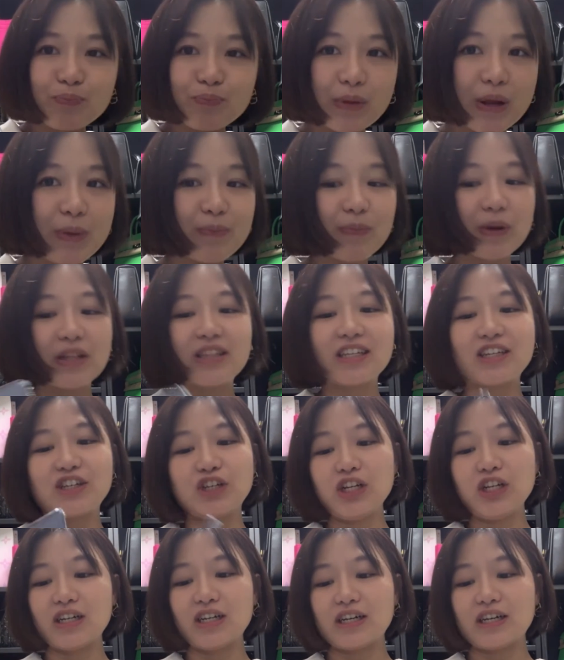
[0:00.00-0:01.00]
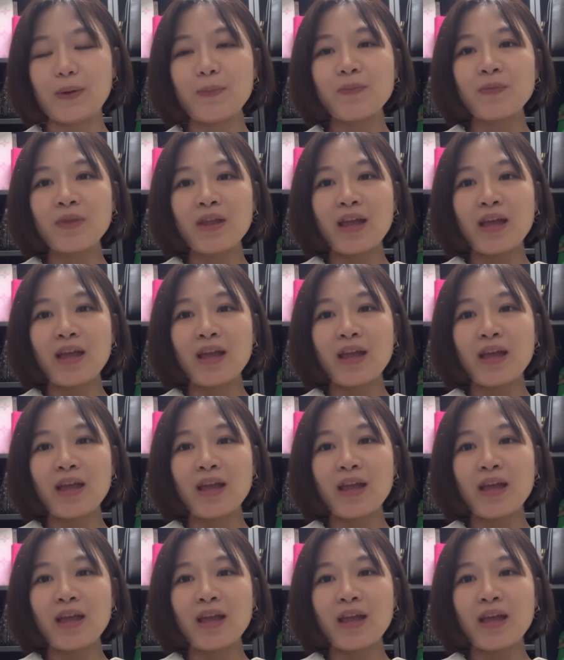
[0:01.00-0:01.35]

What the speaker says: in particular,